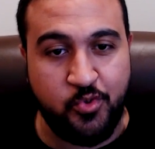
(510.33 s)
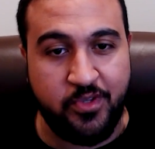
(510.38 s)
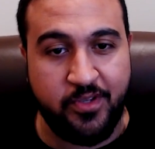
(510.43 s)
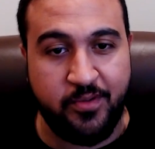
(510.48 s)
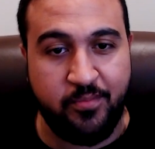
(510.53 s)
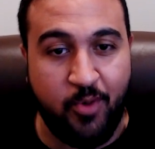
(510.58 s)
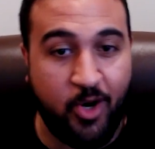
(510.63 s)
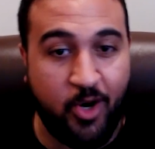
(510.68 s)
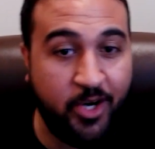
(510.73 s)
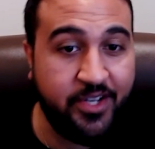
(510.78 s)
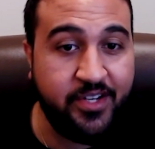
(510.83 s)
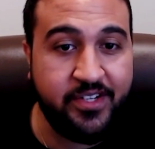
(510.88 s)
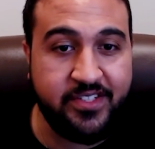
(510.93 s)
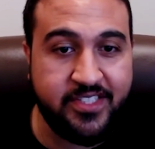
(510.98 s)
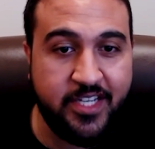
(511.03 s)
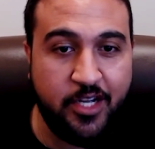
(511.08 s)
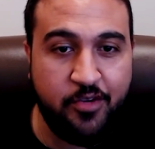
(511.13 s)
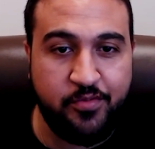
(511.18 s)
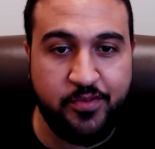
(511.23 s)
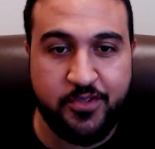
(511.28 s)
the market
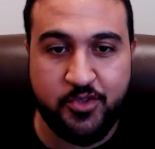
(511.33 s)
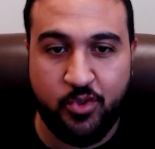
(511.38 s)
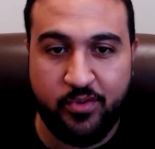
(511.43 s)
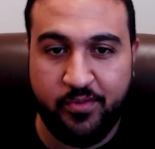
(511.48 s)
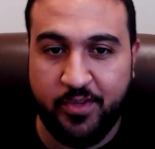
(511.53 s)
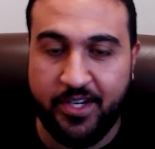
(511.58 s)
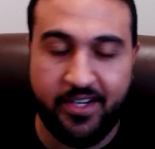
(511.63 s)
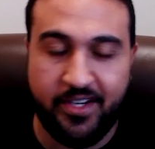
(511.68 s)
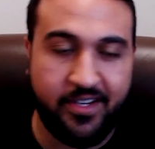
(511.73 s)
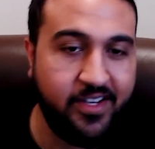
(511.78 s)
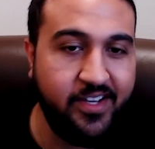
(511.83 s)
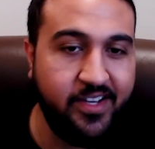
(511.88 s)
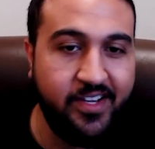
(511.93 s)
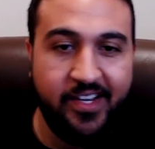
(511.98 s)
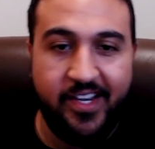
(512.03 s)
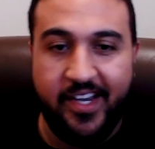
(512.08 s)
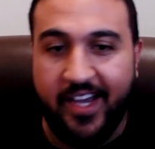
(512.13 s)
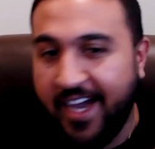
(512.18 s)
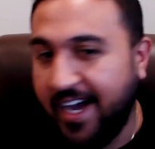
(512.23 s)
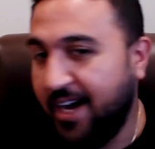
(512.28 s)
itself and sort of like
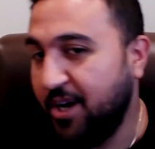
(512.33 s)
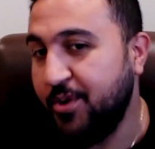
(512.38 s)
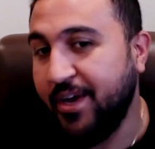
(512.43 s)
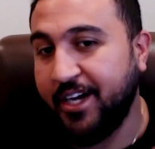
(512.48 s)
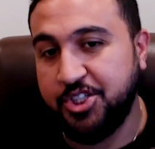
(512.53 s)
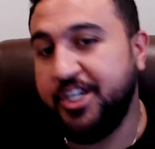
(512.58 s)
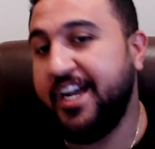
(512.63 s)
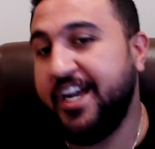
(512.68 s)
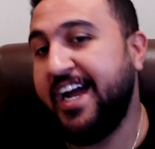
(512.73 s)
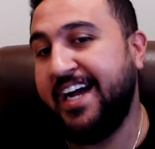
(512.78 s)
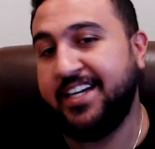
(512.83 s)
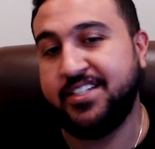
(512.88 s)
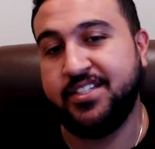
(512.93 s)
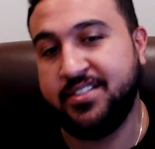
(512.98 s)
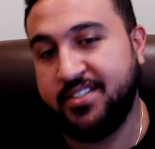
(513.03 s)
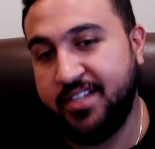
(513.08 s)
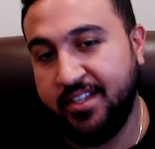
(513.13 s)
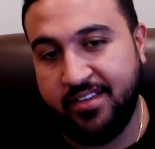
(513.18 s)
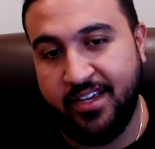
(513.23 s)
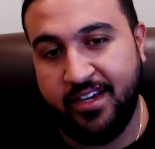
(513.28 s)
how do you actually
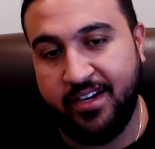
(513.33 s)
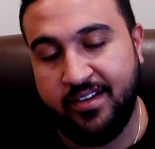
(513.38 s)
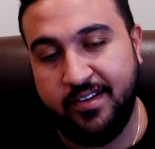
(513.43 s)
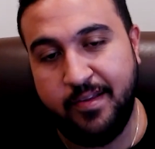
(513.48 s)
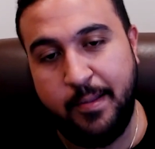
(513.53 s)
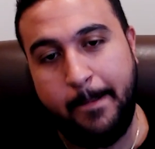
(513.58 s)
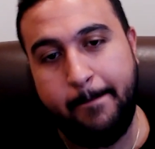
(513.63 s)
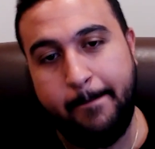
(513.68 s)
access that data,